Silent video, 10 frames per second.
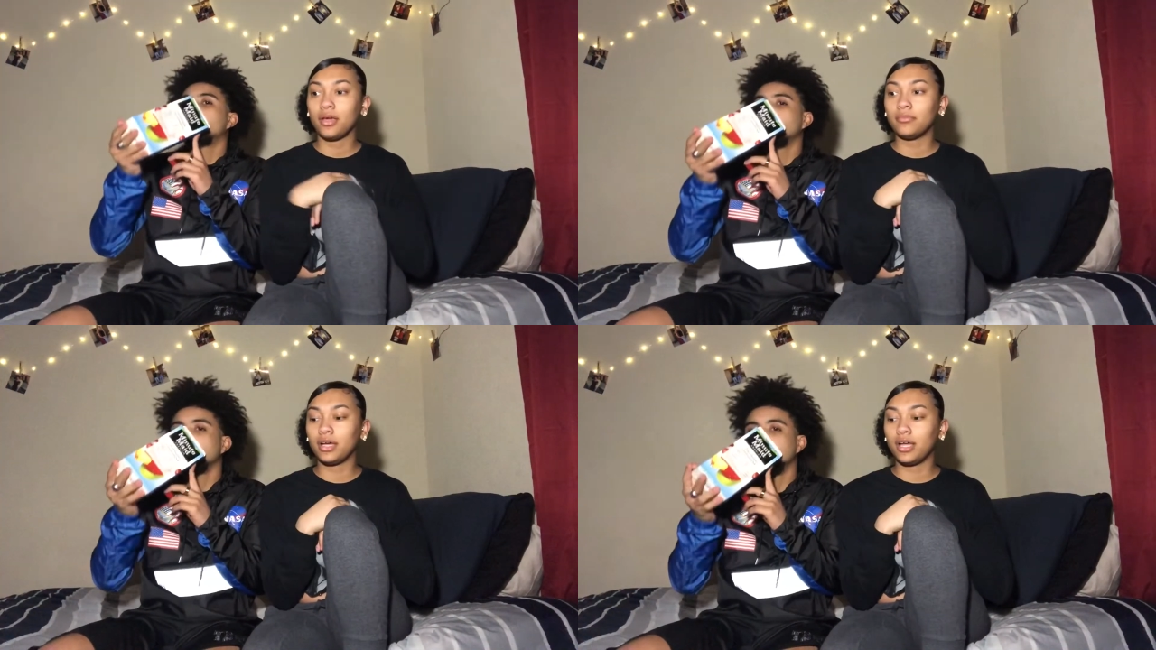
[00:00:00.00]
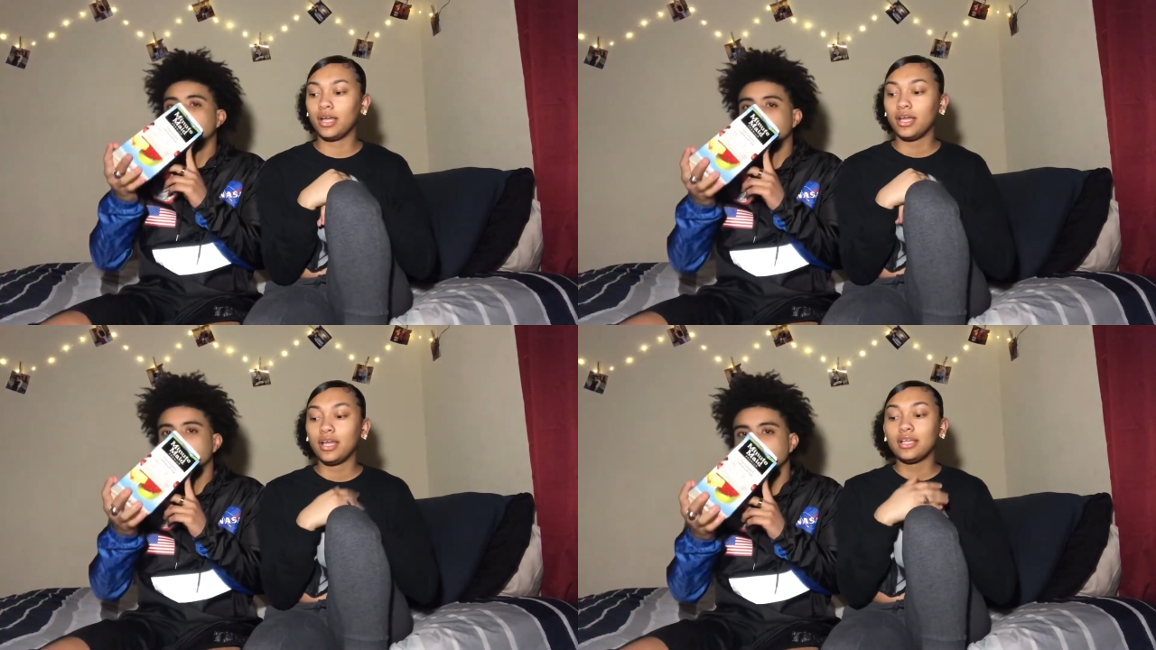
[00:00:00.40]

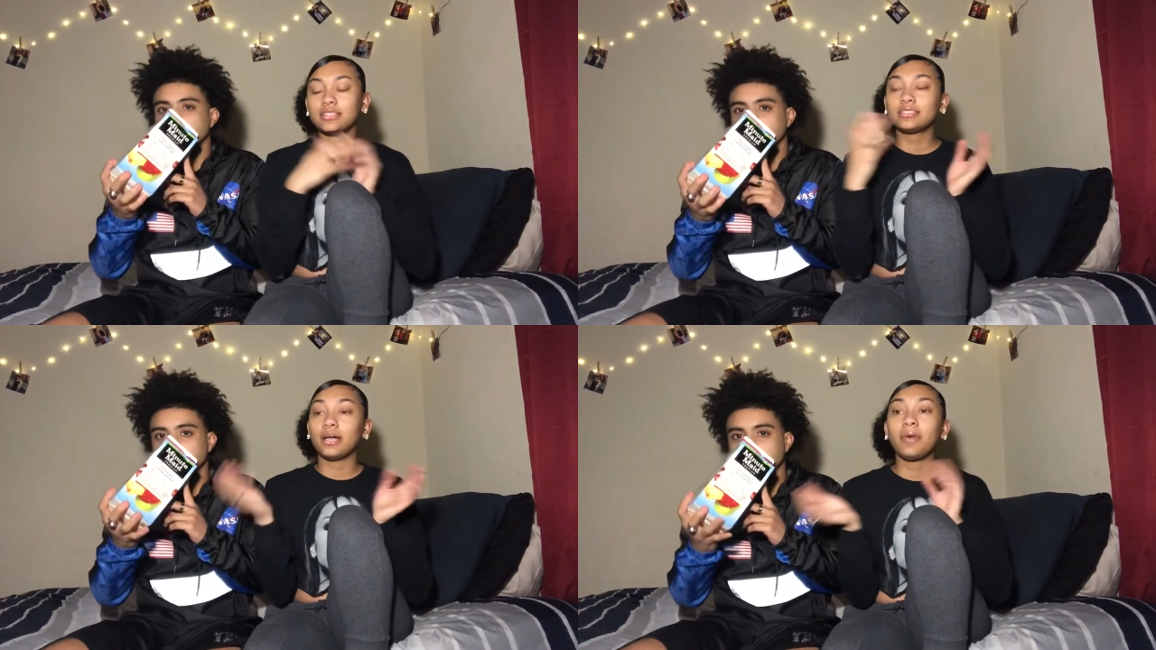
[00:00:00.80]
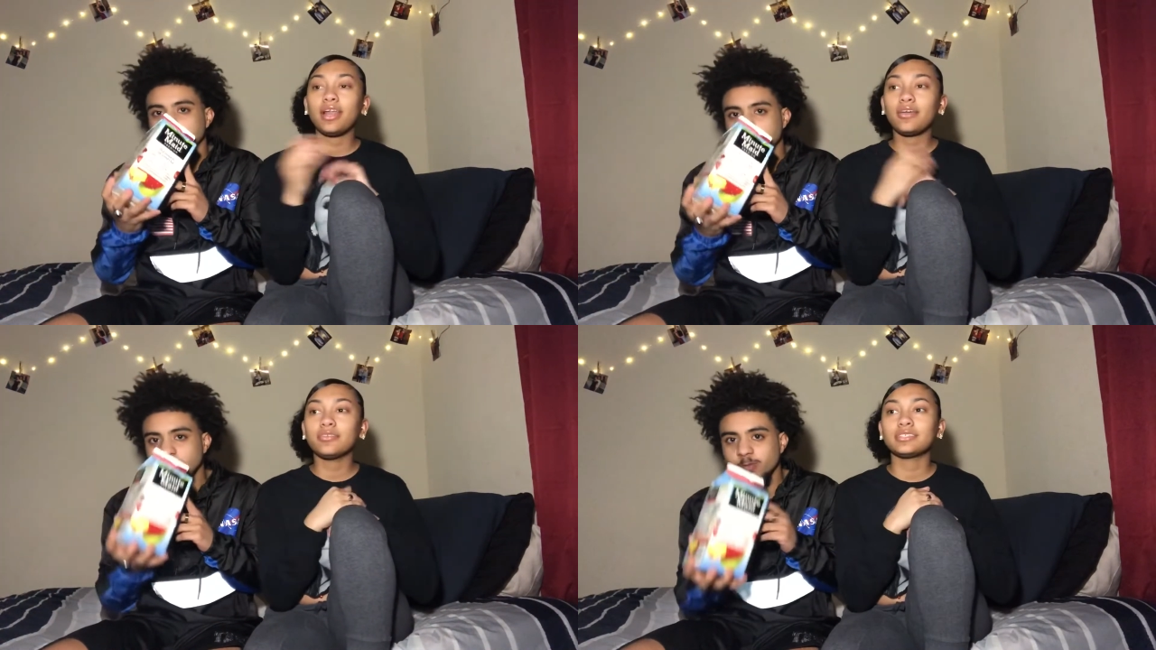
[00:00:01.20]
Speaker 1: but
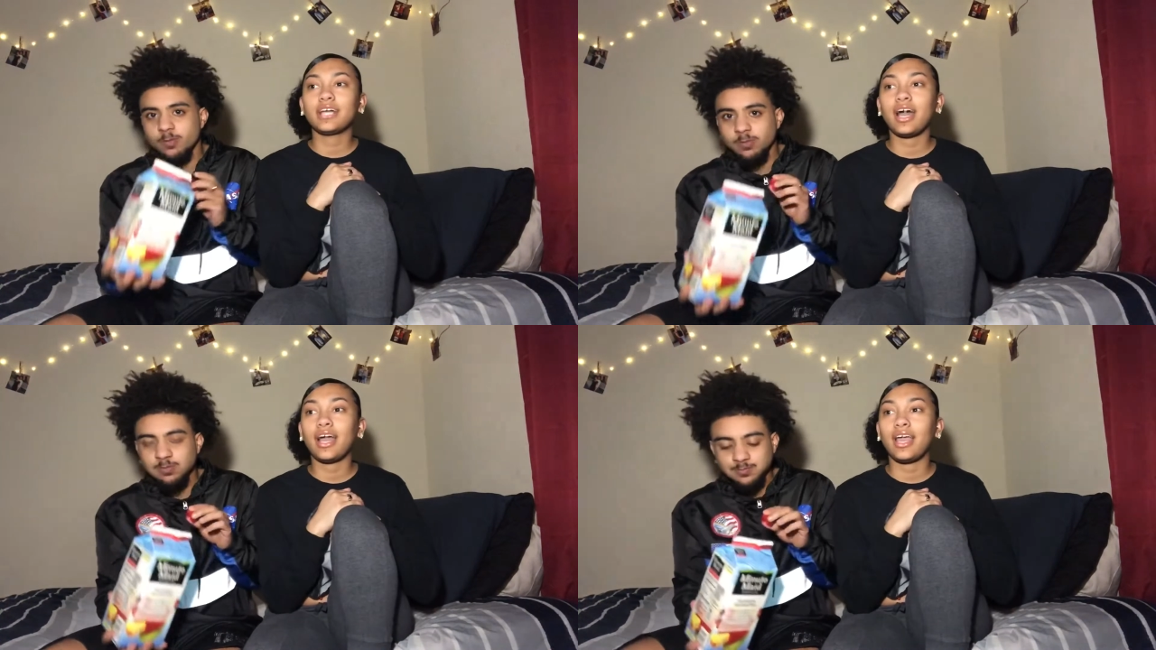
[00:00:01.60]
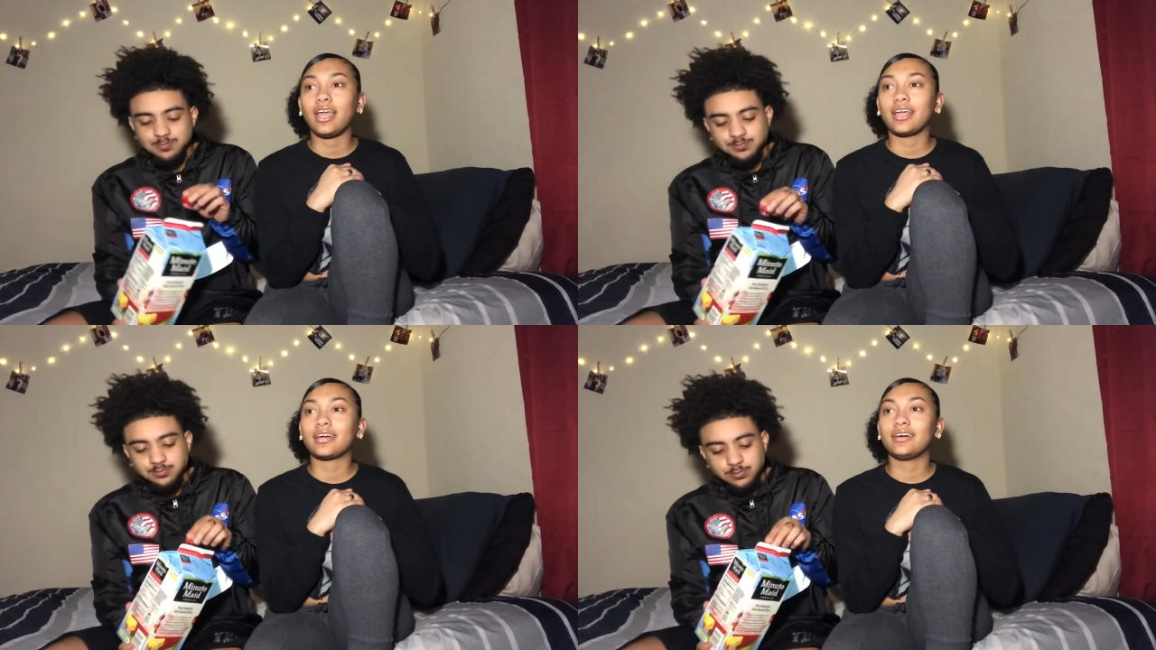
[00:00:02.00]
somebody was
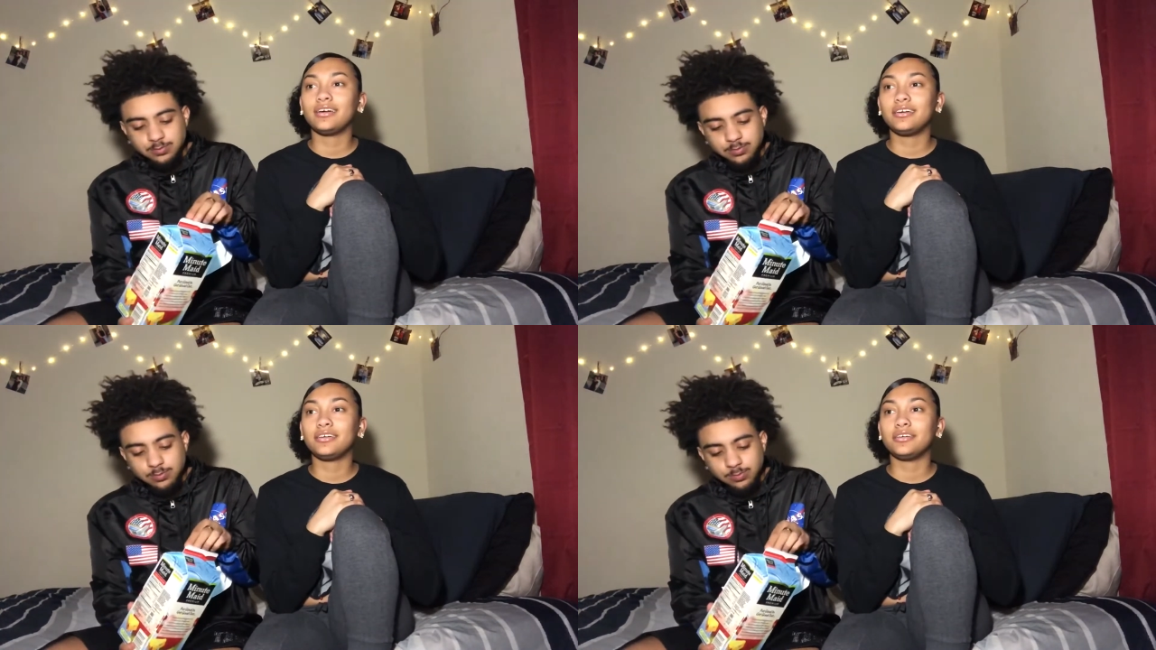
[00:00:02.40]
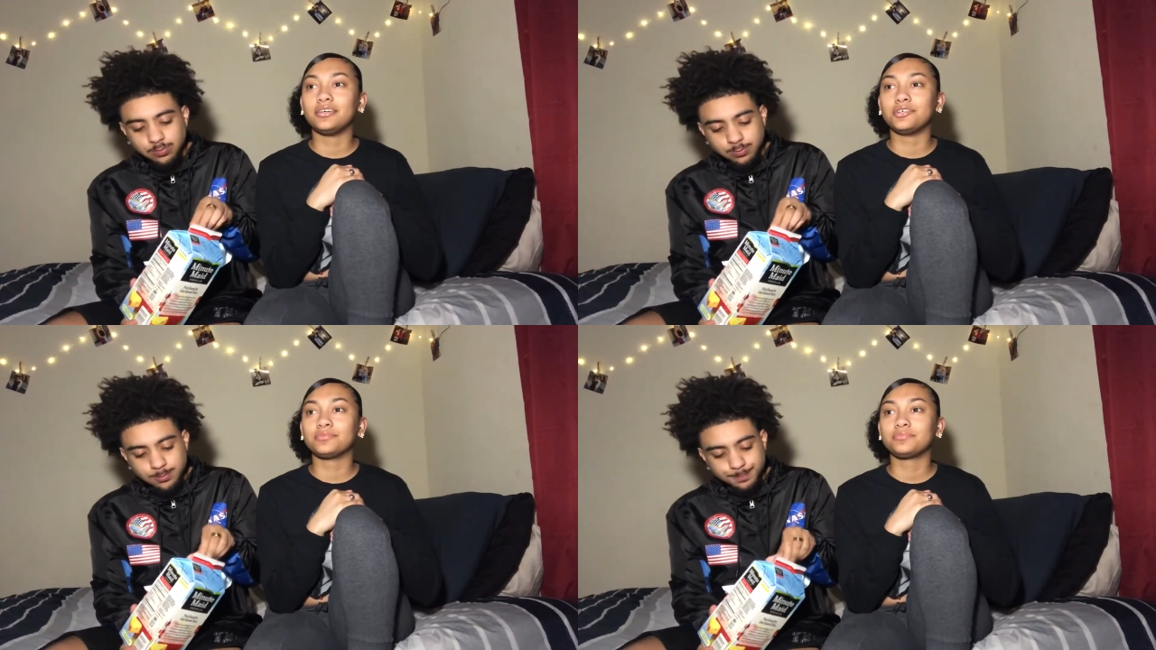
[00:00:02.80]
like,
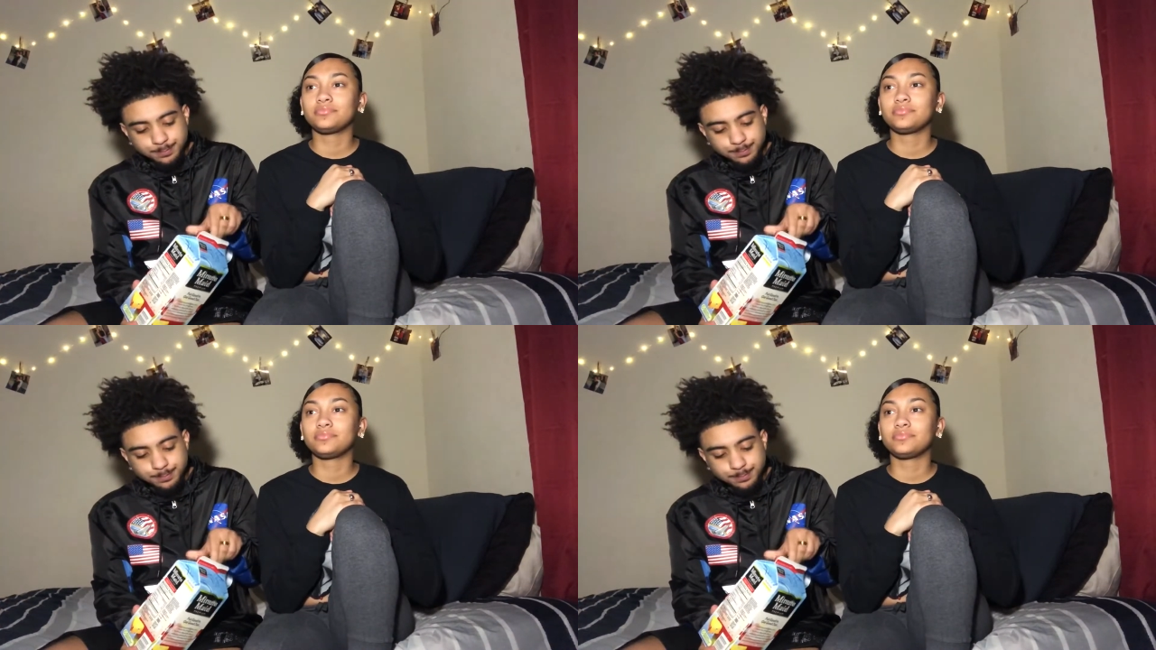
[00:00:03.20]
um,